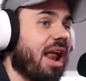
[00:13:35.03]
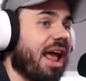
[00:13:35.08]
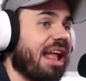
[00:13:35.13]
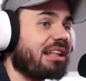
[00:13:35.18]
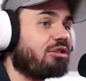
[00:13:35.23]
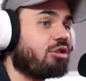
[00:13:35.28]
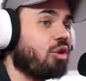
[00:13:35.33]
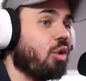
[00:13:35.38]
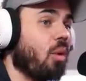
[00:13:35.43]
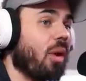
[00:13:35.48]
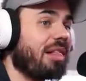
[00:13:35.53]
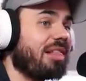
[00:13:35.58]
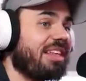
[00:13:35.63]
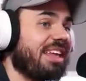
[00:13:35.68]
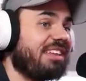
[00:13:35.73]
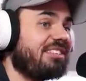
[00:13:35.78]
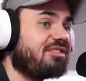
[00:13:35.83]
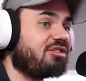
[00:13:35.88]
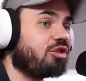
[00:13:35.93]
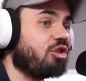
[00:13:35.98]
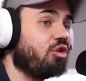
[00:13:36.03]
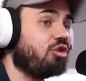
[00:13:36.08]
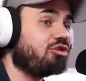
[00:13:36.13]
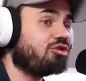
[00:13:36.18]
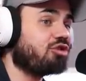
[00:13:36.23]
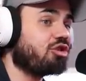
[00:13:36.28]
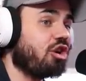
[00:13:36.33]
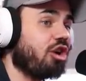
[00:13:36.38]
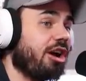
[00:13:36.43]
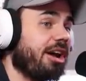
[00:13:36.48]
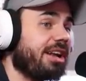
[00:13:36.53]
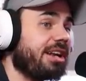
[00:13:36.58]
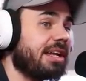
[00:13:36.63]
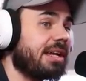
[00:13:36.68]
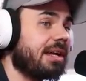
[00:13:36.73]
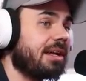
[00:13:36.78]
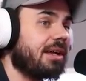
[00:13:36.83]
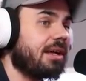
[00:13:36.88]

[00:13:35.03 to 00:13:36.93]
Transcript: I got two at least. Two's good.